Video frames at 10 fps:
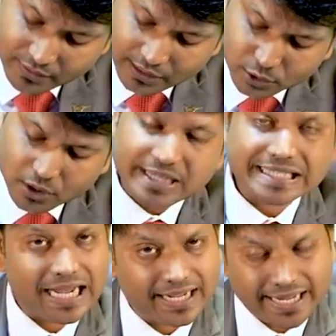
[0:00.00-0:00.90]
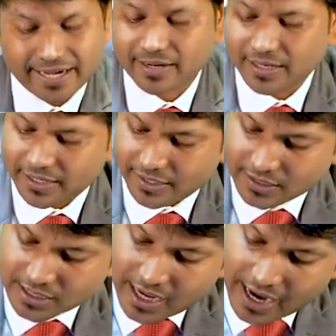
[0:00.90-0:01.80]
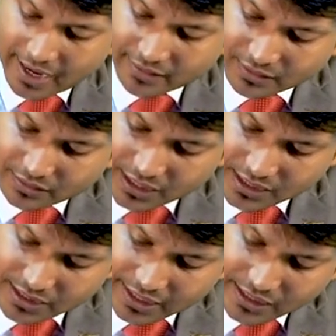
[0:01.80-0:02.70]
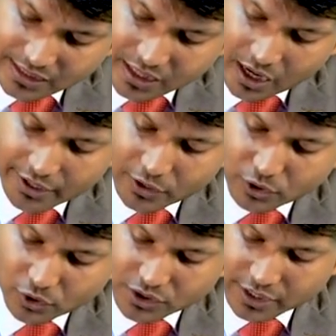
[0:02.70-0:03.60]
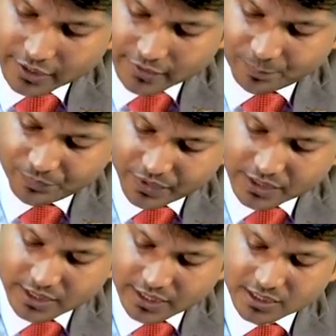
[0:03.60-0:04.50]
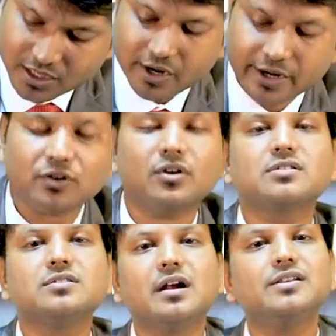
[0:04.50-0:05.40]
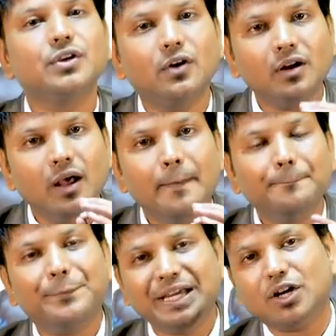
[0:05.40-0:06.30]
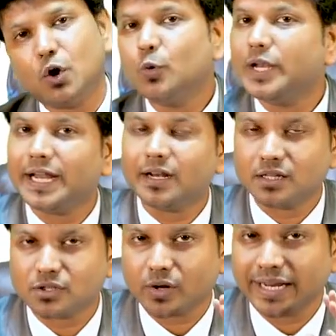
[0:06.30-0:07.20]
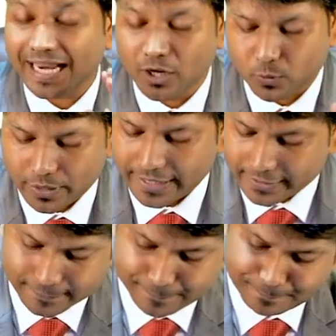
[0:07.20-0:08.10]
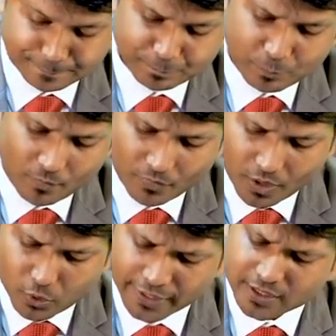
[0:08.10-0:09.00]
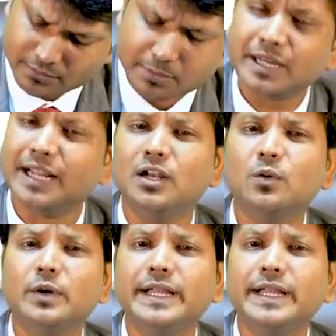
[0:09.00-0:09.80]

Datura is again deliriant. And this is cardiotoxic. This is cardiotoxic, that is your pink oleander, sorry, yellow oleander. Okay, remember yellow